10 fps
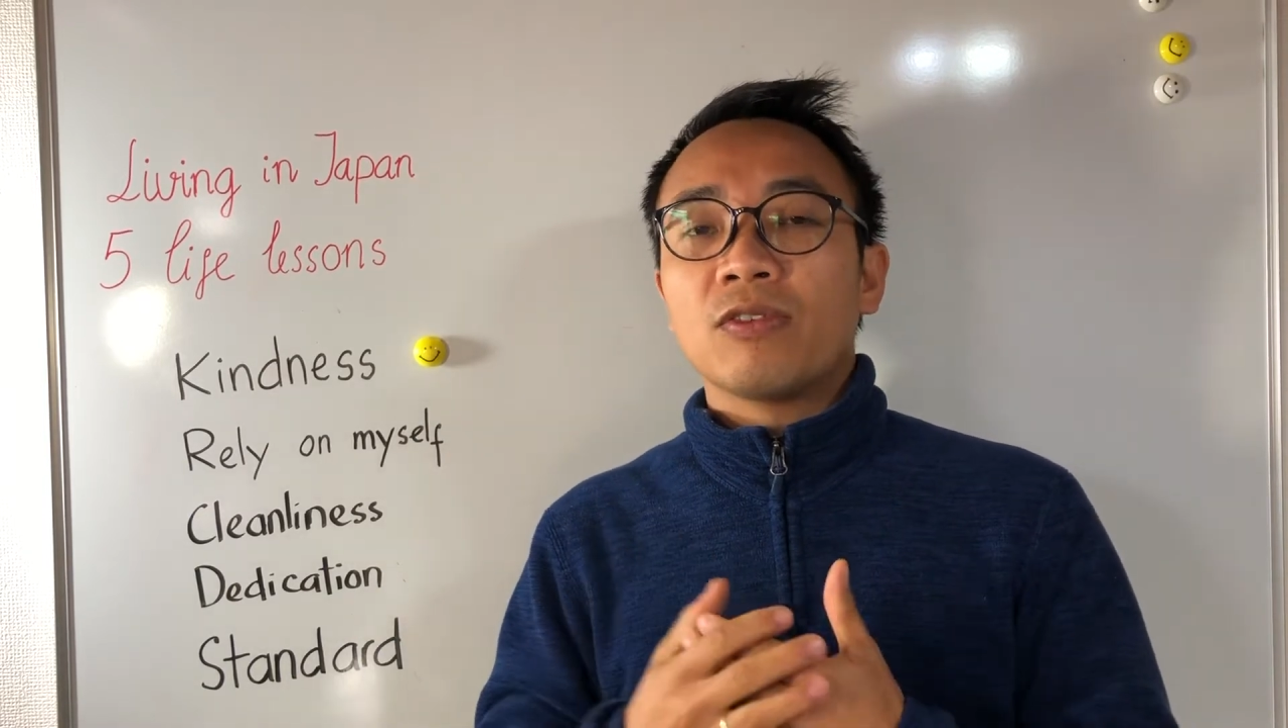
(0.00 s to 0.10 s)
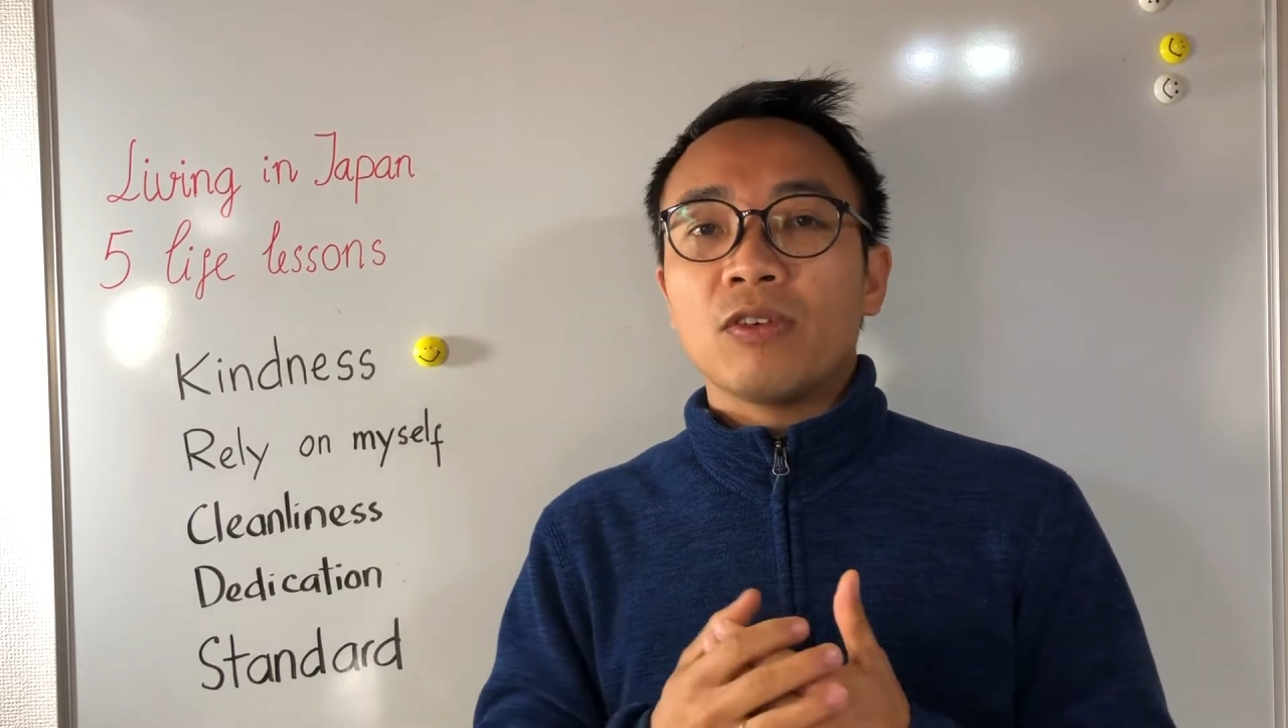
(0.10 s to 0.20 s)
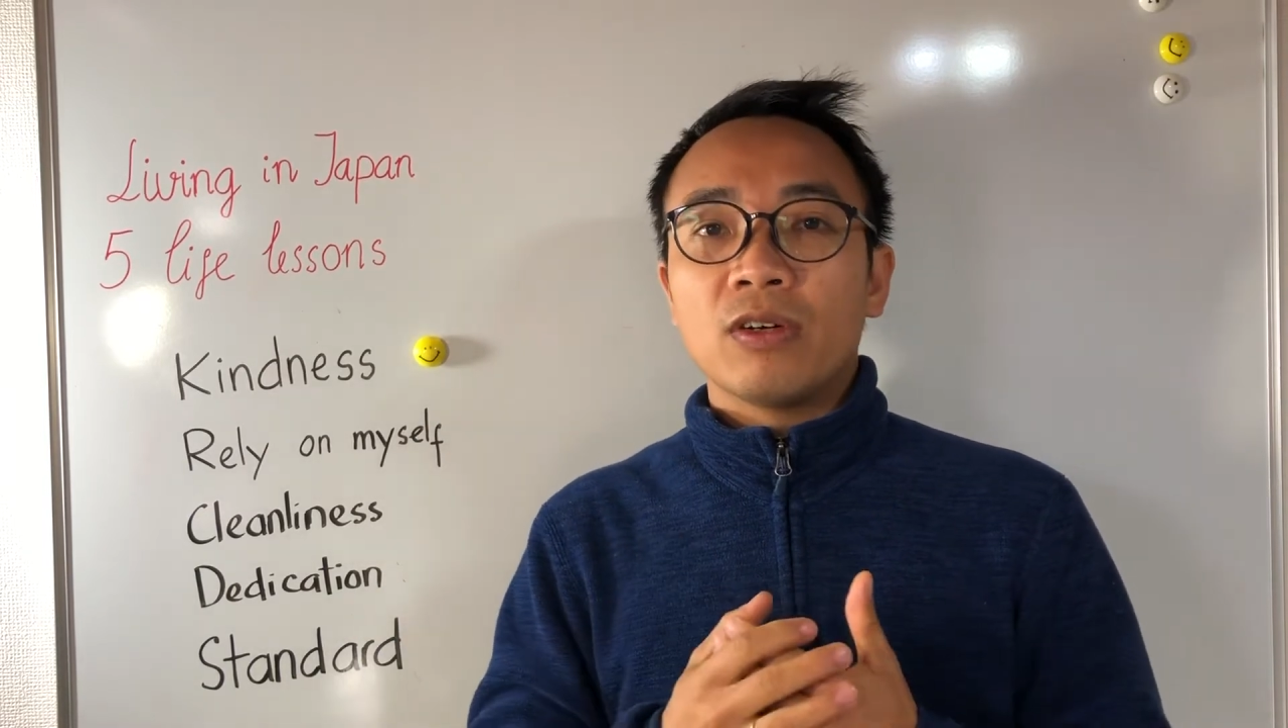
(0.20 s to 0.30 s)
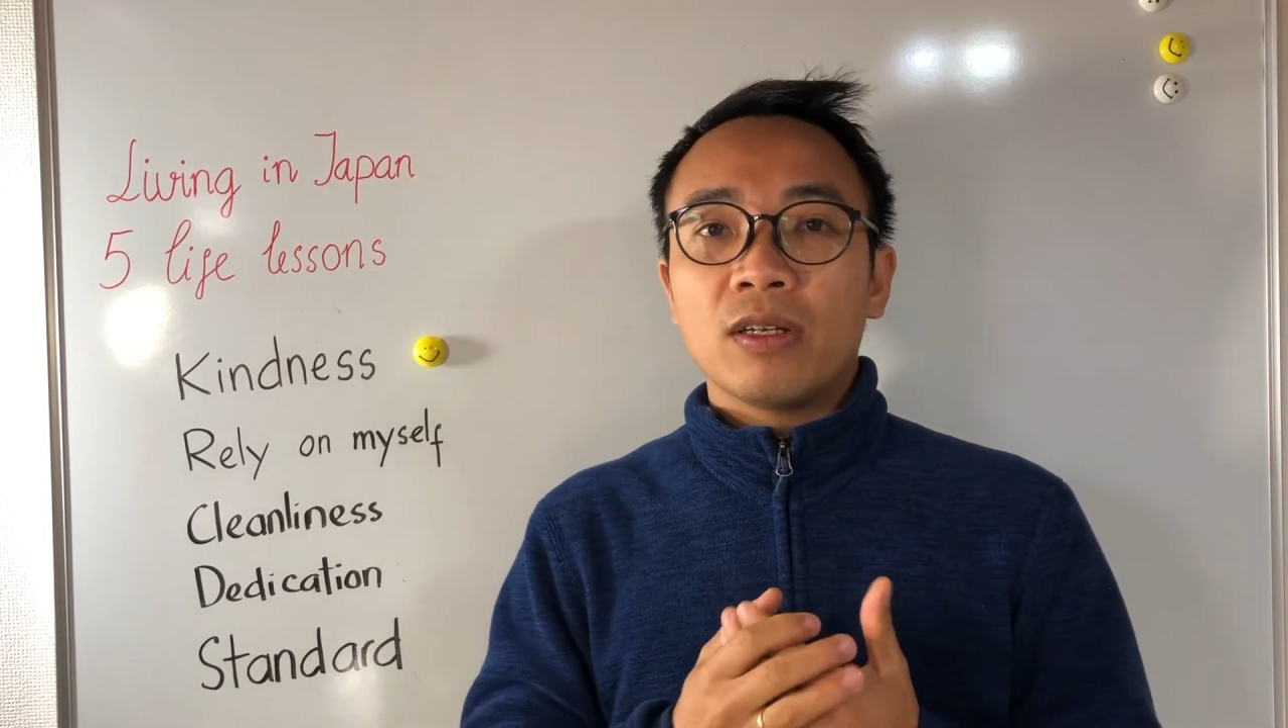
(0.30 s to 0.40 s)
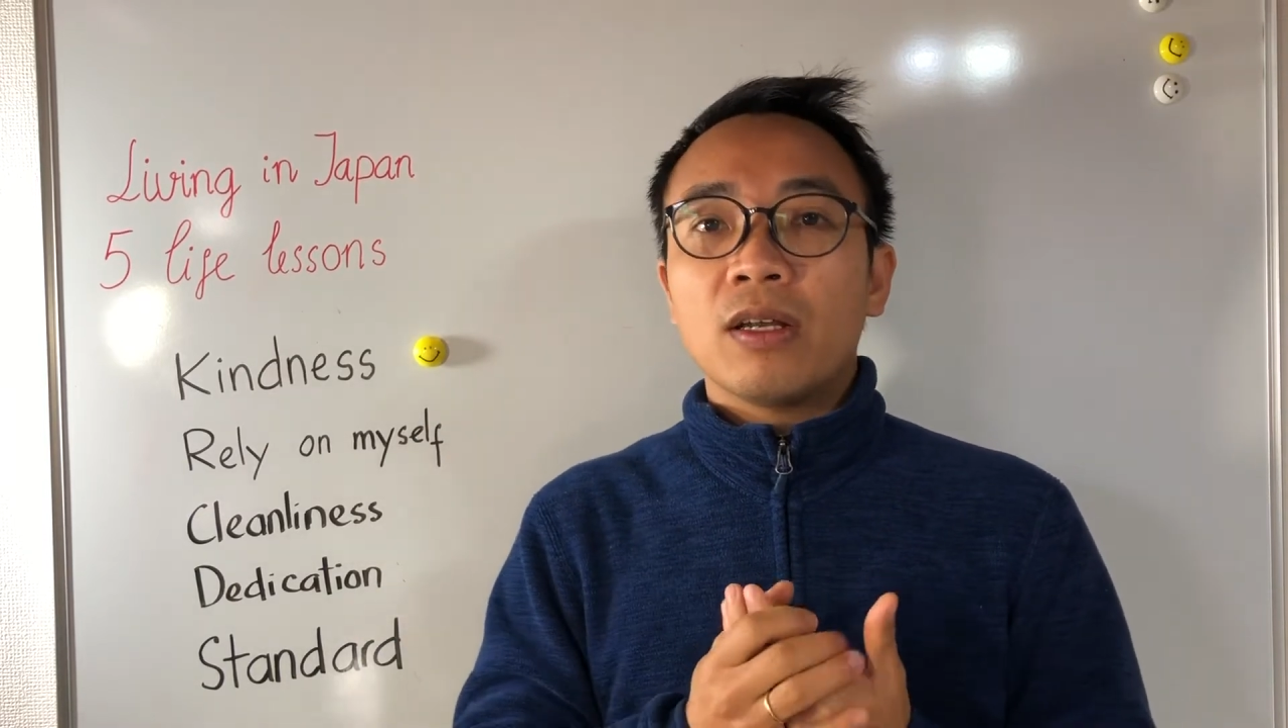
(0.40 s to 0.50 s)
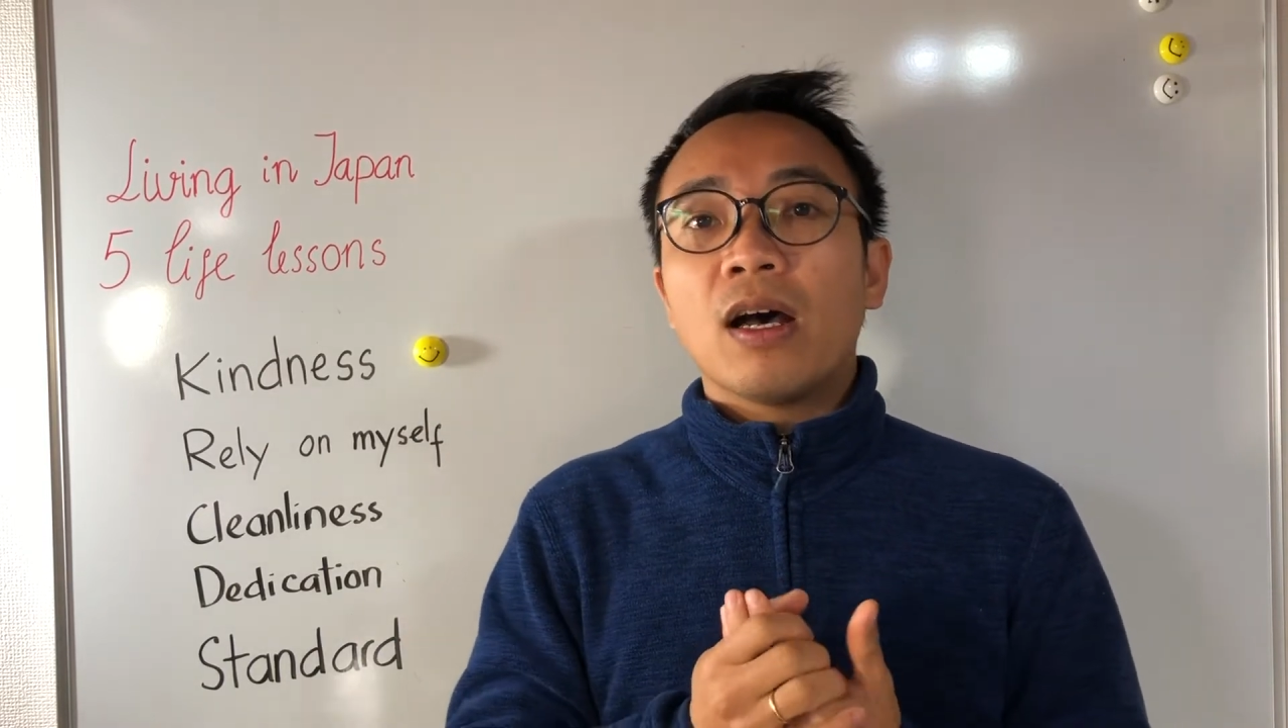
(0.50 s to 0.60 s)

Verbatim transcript: for